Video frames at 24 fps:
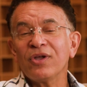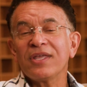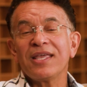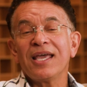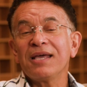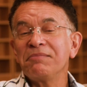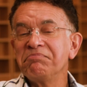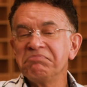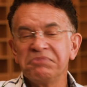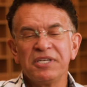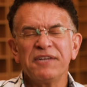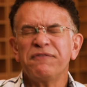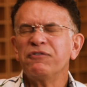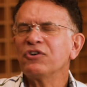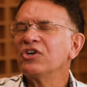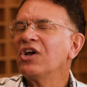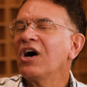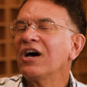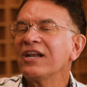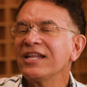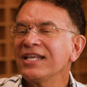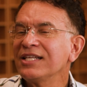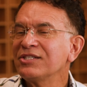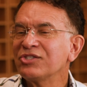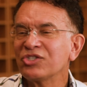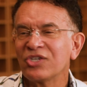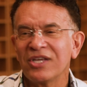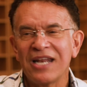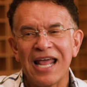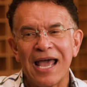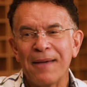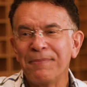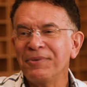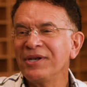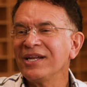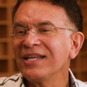again. Different audience could
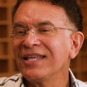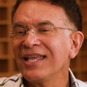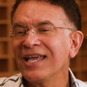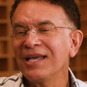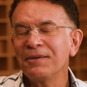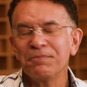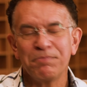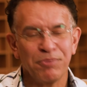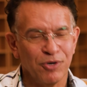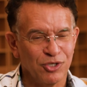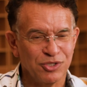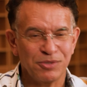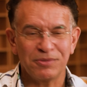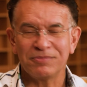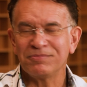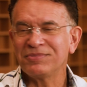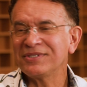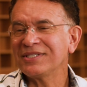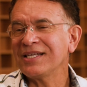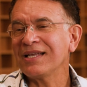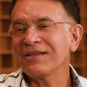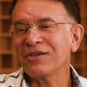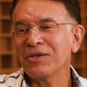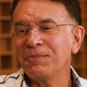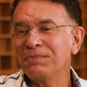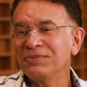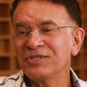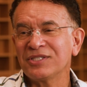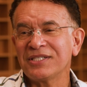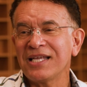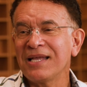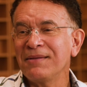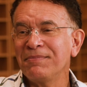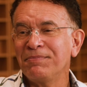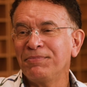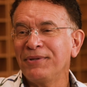happen again. Person could
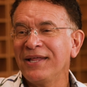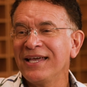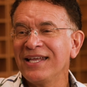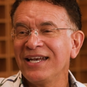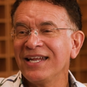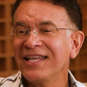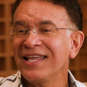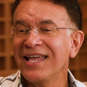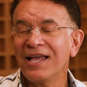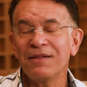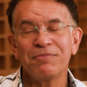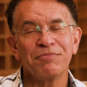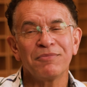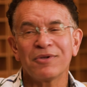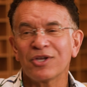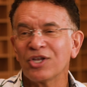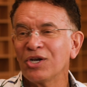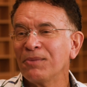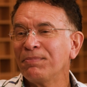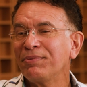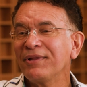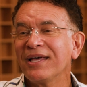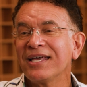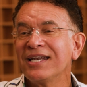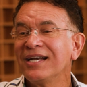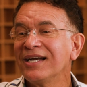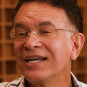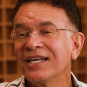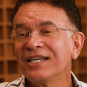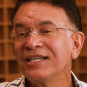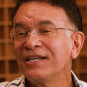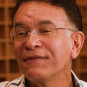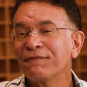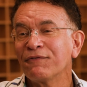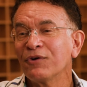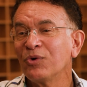play it again. They're going to play it in a
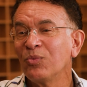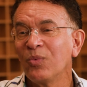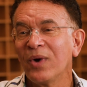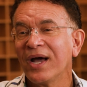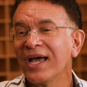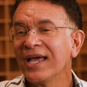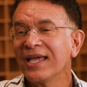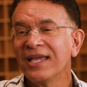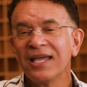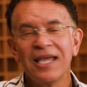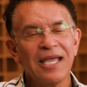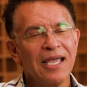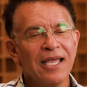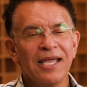different way.